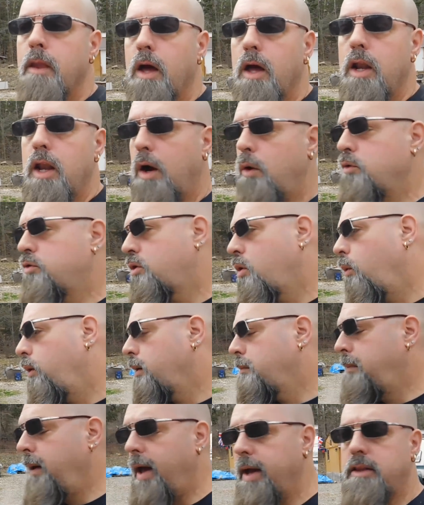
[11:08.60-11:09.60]
And I was
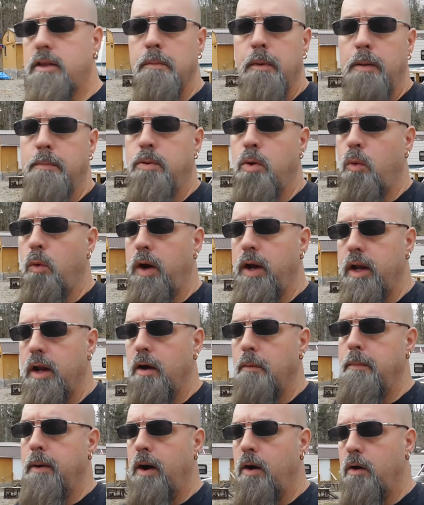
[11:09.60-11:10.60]
going back to my point
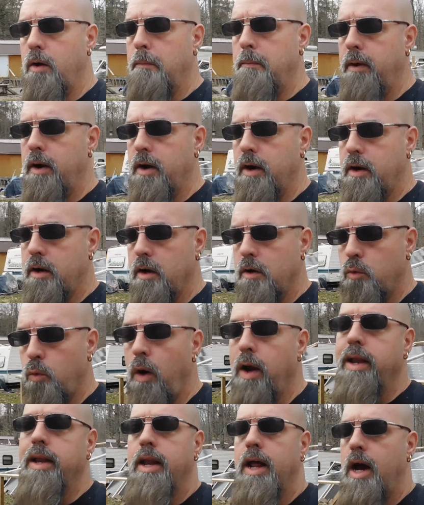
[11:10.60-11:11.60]
about America
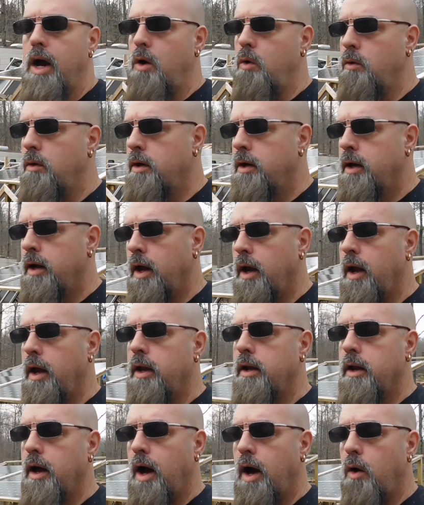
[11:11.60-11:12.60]
right now
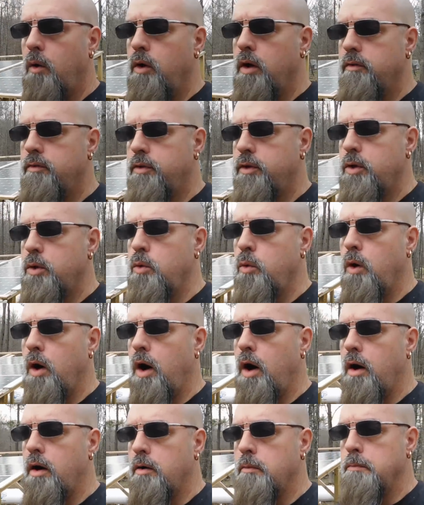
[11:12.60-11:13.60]
and how if you
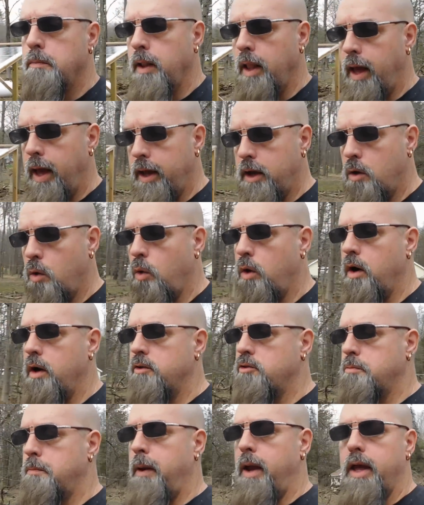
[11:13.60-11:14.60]
are black or
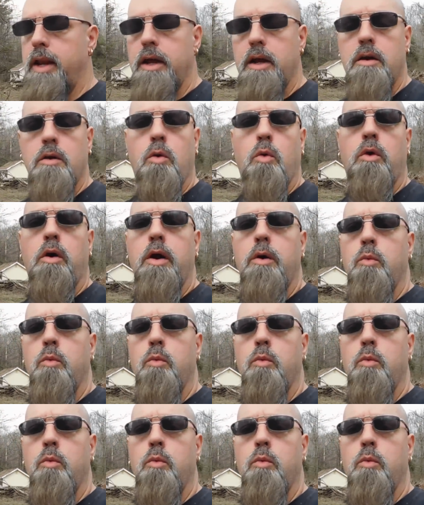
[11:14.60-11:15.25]
Hispanic or a